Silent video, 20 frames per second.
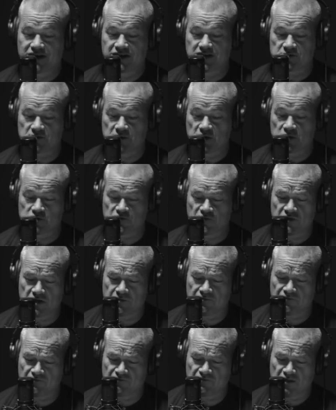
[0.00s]
Discipline.
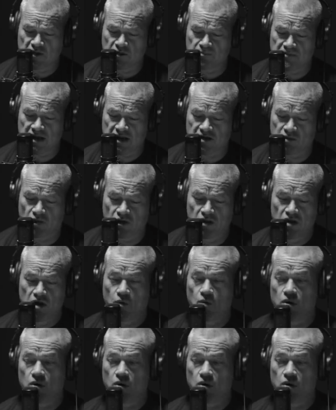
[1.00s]
freedom field manual.